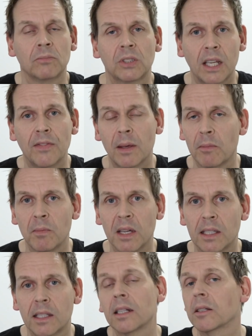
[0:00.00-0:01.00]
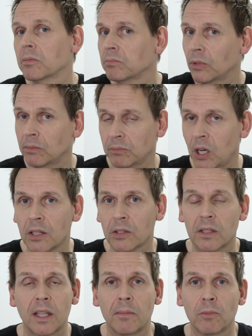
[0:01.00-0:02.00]
send them a message,
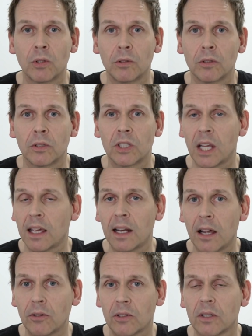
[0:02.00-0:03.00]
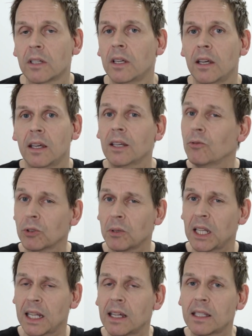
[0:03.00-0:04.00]
ask them to check it out. It would
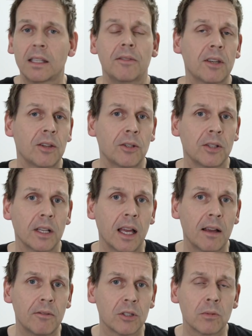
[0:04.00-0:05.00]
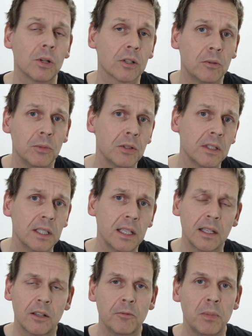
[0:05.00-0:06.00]
be nice if you can have a small
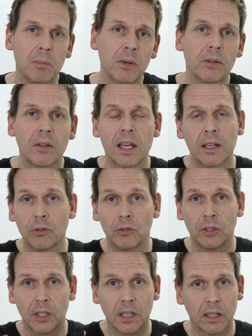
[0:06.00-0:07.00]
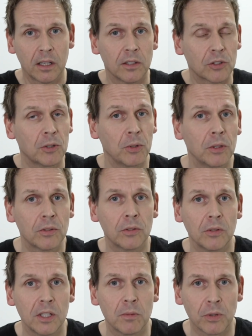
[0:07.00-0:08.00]
community of people that could uh, contribute
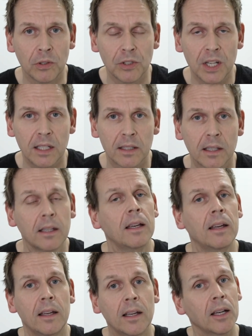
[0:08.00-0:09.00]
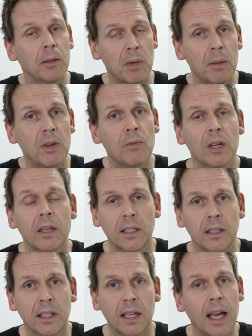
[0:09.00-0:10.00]
to this project, and maybe we
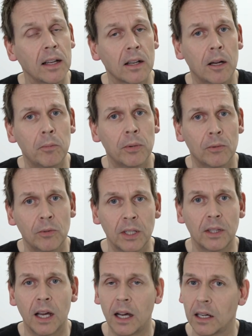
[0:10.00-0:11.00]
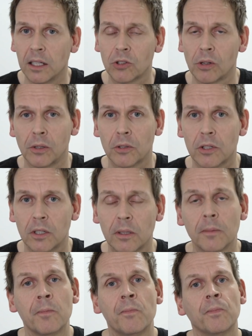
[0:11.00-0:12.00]
can end up with a
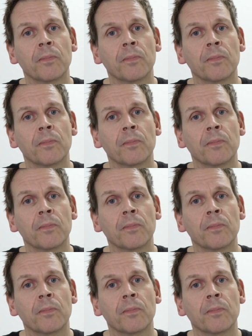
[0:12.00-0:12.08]
solution